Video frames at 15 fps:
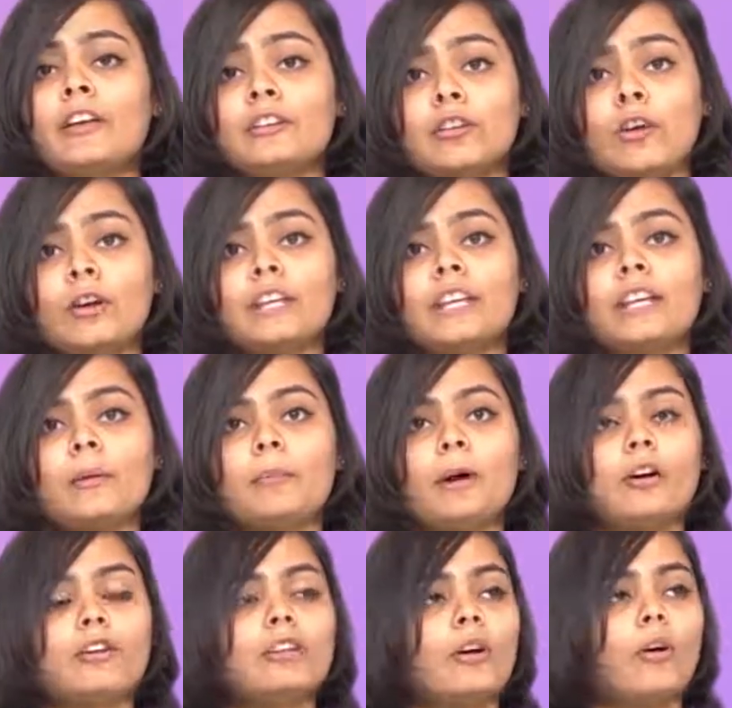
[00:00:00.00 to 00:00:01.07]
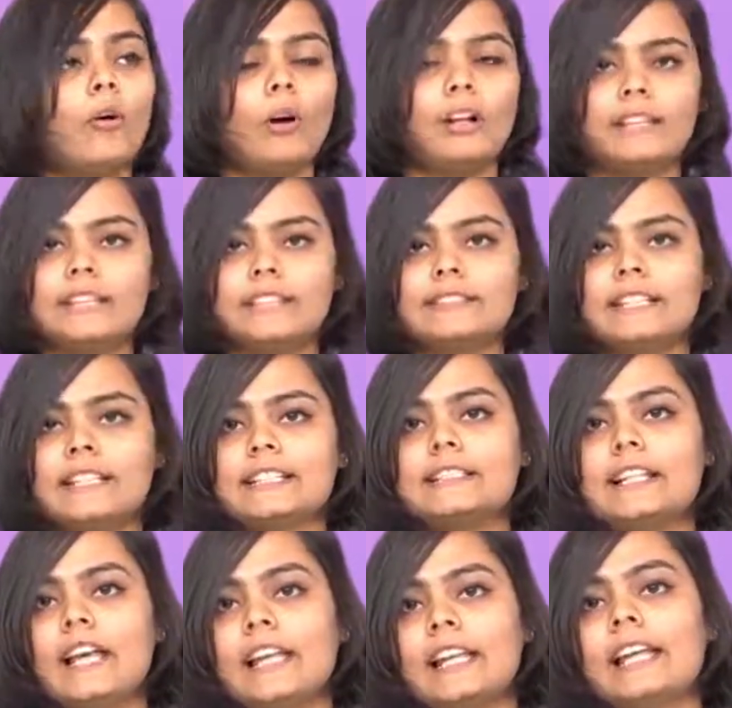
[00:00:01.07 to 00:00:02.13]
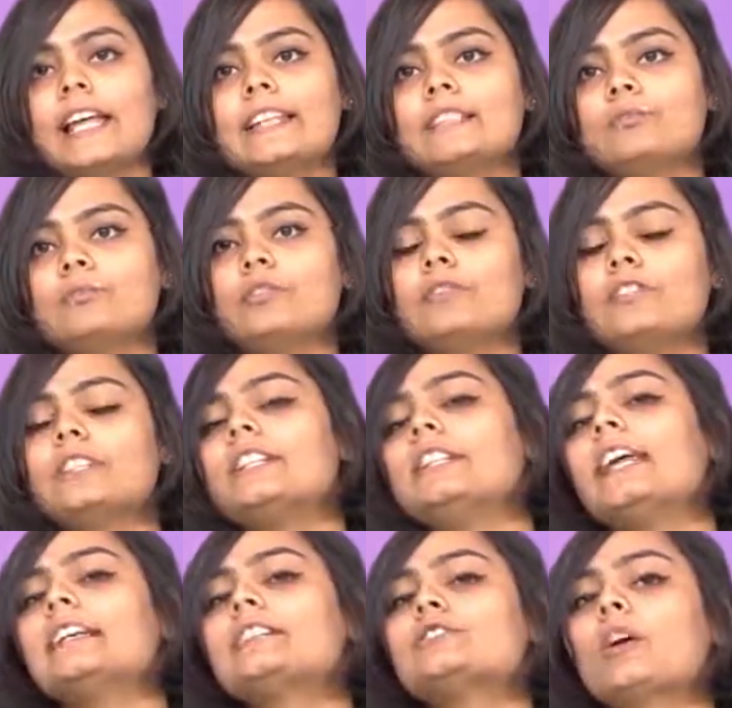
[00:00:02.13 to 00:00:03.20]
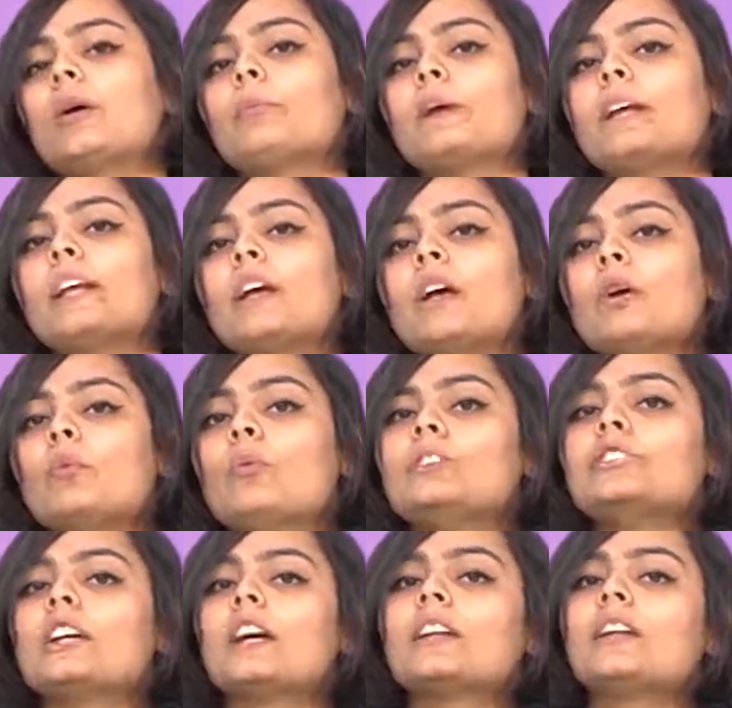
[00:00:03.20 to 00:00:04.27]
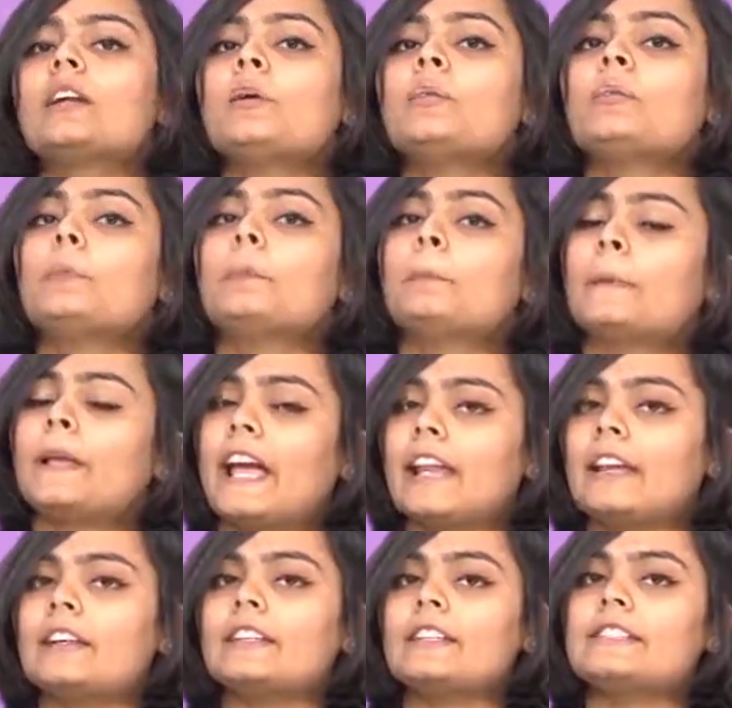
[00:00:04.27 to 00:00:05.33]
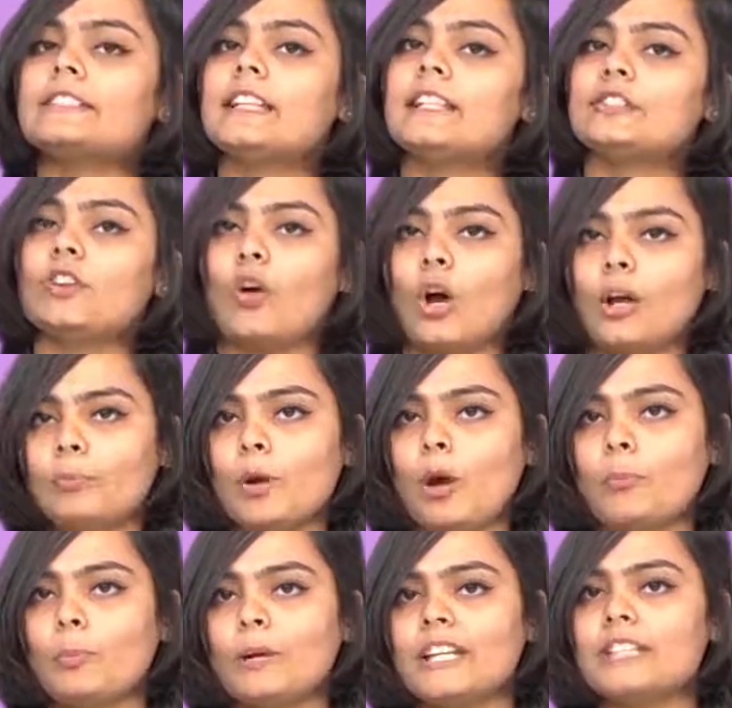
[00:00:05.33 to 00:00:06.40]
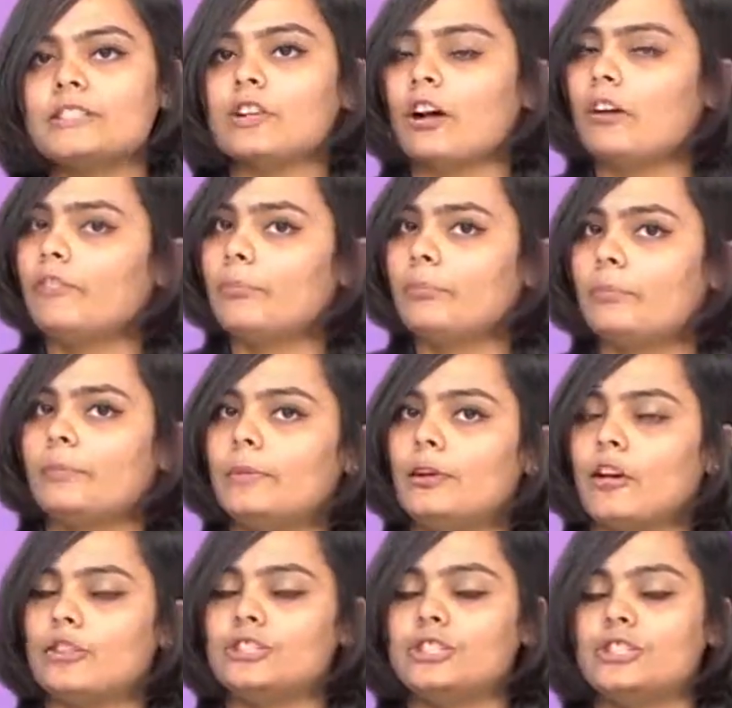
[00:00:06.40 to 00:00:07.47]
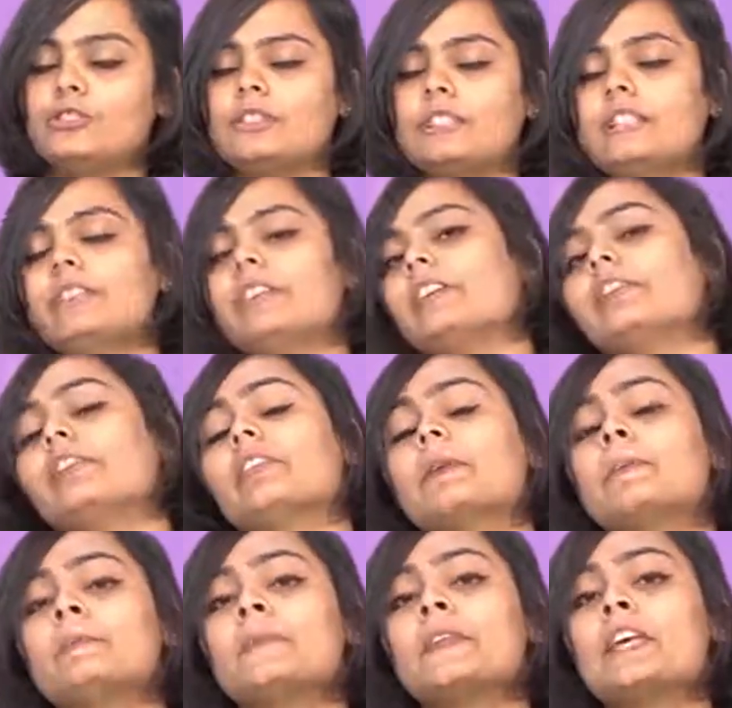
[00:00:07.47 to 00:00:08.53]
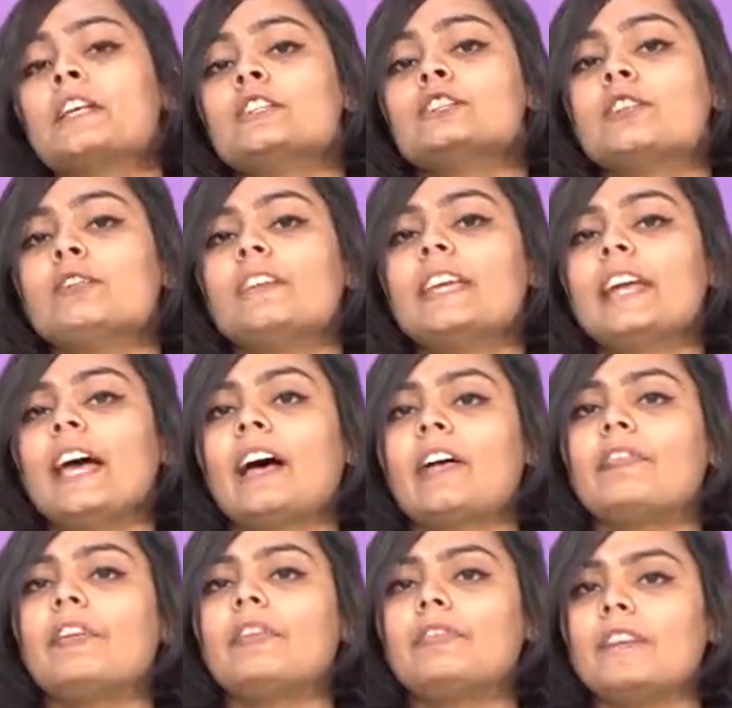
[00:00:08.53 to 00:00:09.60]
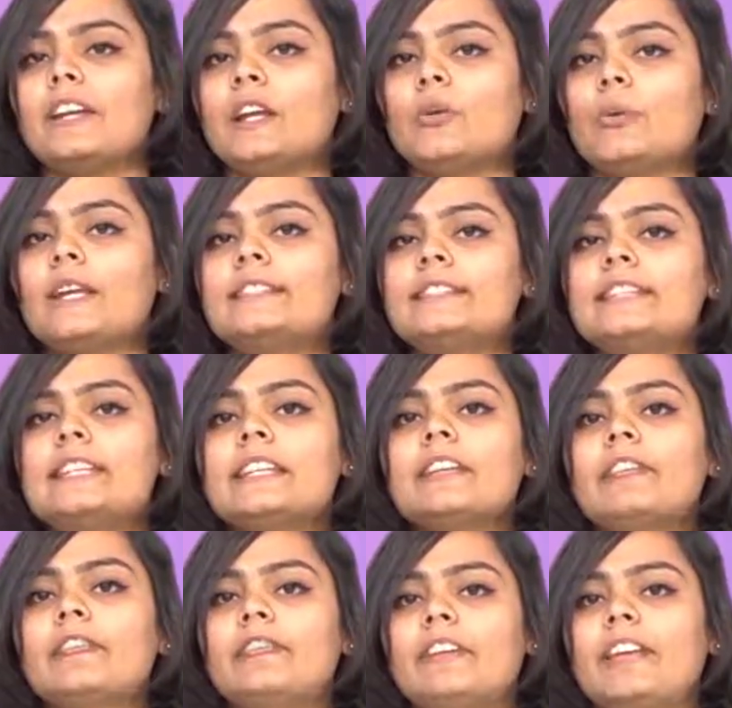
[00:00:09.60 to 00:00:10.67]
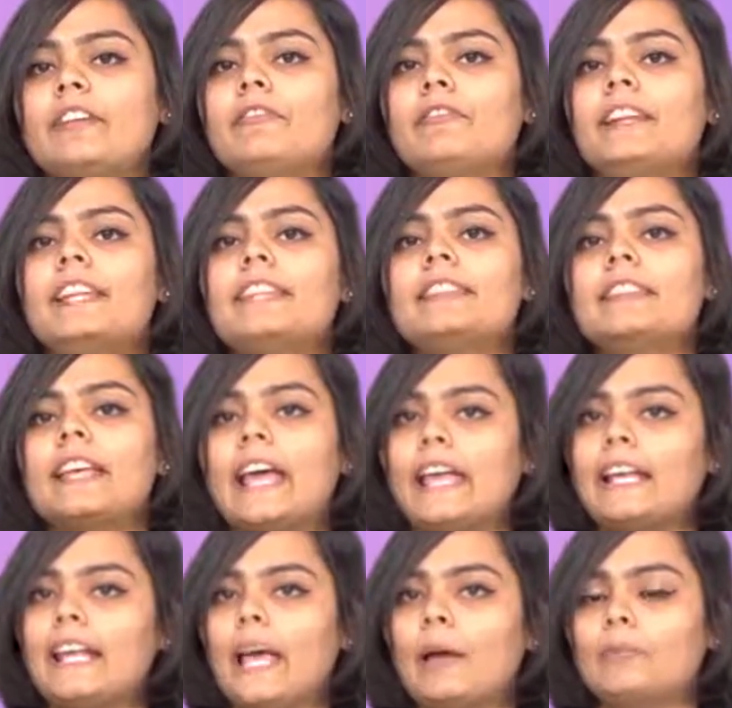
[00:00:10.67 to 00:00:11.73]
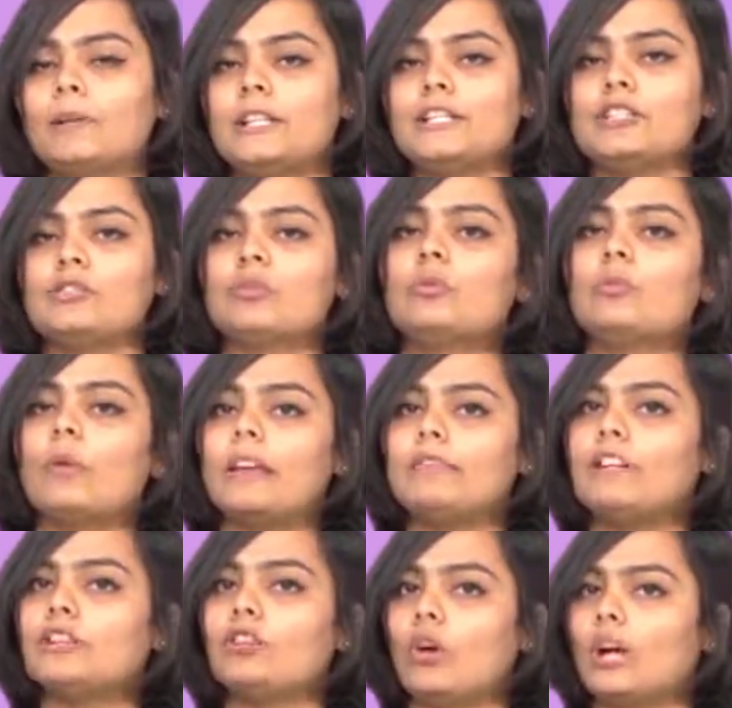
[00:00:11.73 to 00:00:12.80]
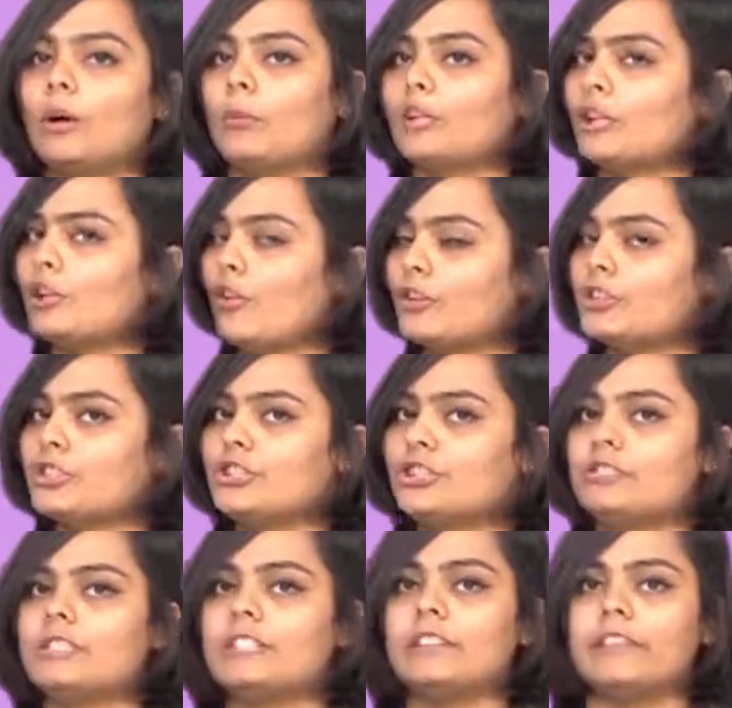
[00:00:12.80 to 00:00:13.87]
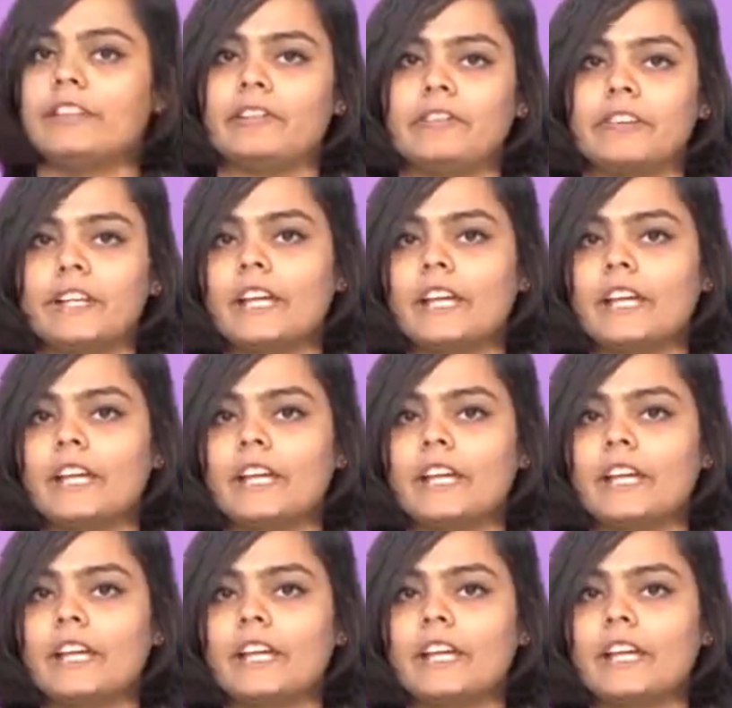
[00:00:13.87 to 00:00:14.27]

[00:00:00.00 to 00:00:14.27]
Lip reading: Talking about all these things, let's move to the next topic, which are characteristics or properties of a longitudinal wave. So we have frequency, wavelength and amplitude when we talk about a longitudinal wave.